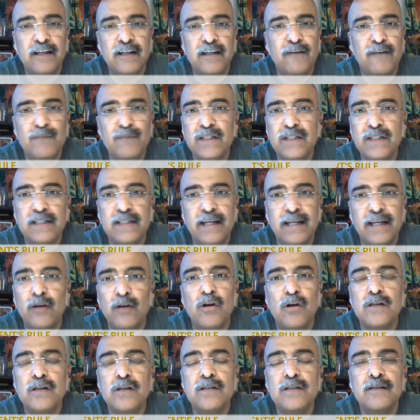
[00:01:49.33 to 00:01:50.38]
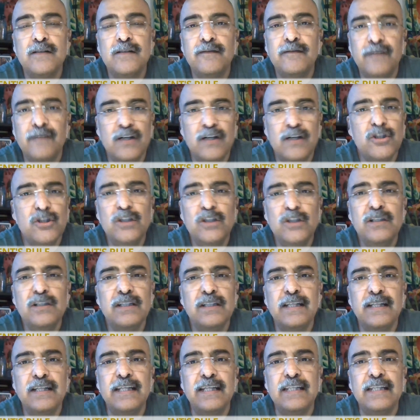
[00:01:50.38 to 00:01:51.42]
government cannot function,
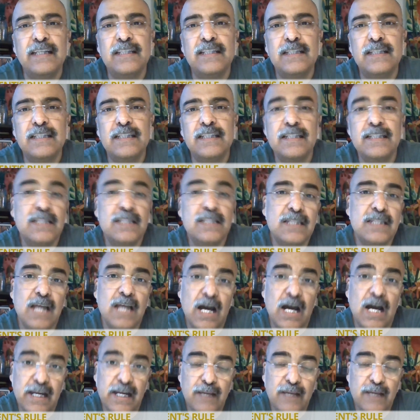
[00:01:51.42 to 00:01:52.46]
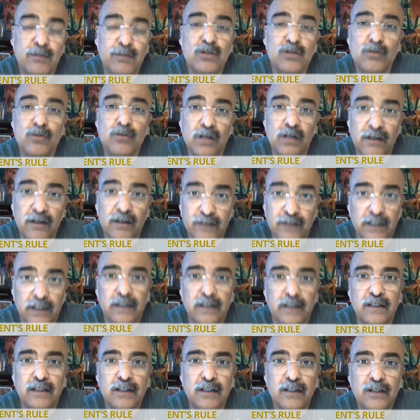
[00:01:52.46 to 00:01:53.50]
it is unable to
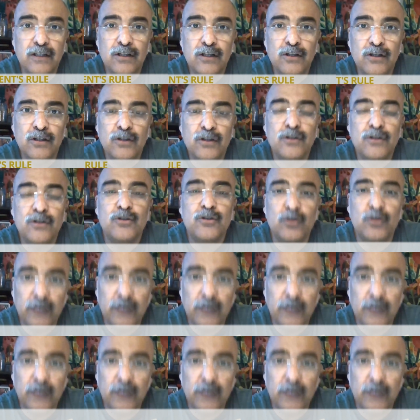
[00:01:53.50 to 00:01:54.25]
govern. So